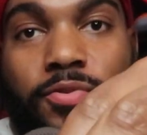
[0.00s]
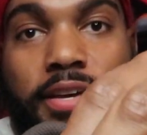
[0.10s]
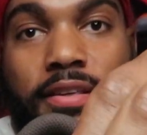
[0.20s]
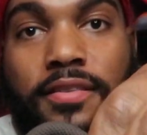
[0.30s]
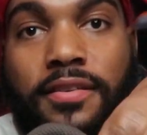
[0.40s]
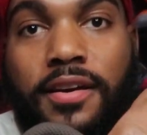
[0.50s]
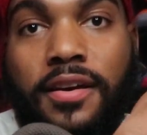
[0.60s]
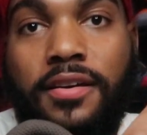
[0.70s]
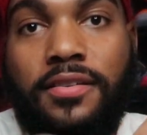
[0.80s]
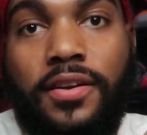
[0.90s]
with,
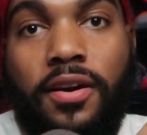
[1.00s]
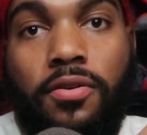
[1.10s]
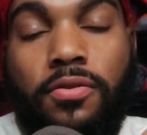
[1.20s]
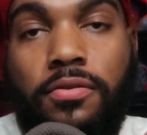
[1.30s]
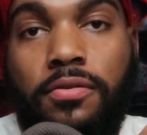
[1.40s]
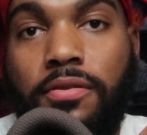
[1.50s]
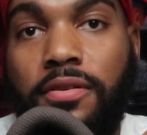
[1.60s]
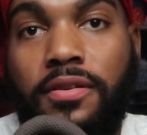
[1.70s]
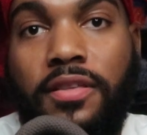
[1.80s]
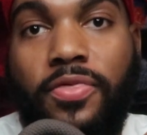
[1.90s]
you know,
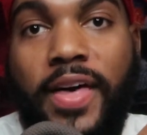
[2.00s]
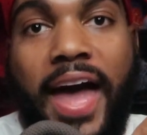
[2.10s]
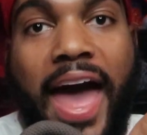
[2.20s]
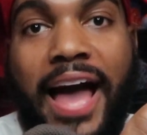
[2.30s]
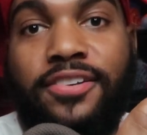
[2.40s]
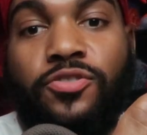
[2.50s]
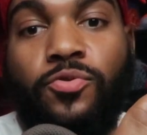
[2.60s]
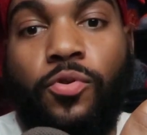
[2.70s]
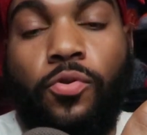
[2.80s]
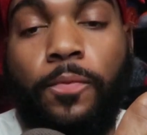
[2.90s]
that
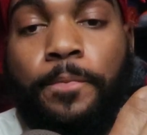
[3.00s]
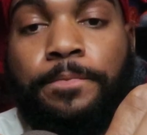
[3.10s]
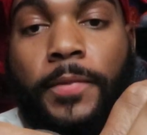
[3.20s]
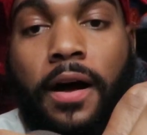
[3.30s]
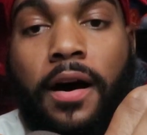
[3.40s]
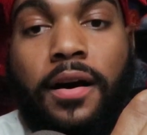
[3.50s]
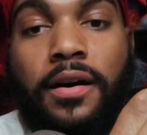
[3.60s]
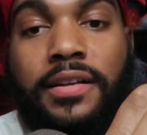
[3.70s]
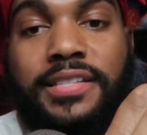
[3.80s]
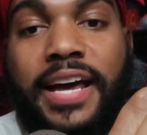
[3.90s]
actual
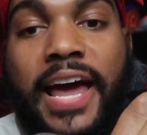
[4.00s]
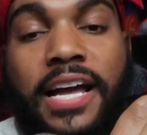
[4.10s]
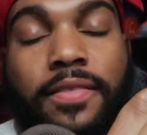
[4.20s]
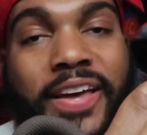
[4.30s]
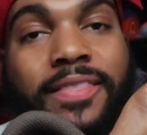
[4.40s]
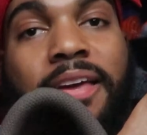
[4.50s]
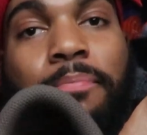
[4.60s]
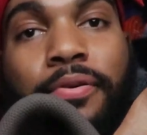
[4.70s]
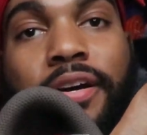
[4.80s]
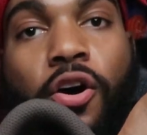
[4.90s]
tag that they
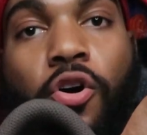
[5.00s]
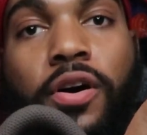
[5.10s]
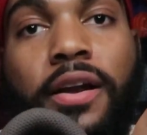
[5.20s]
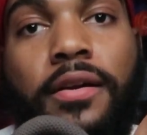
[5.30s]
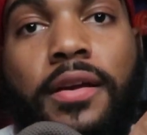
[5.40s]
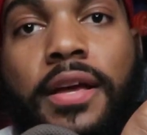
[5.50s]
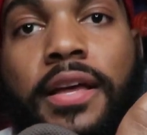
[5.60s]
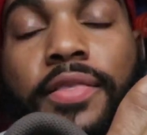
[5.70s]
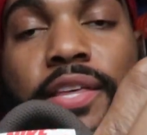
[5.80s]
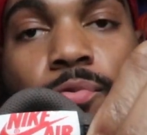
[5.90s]
put on
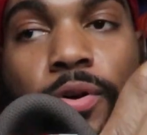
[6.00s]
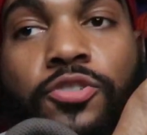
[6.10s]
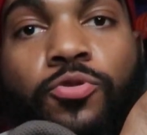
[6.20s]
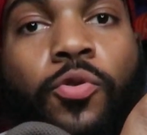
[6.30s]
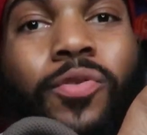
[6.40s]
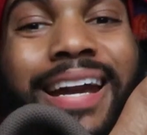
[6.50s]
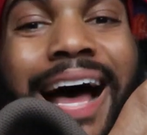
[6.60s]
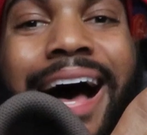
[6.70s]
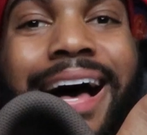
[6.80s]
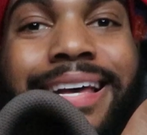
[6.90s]
the retro 1
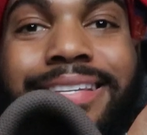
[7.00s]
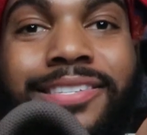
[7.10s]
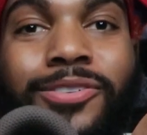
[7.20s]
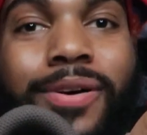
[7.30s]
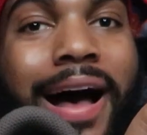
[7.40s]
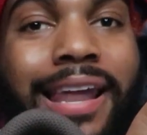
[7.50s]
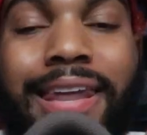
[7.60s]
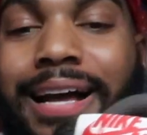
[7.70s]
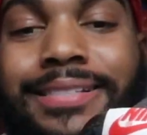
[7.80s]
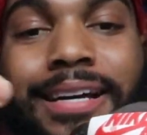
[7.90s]
high. So I like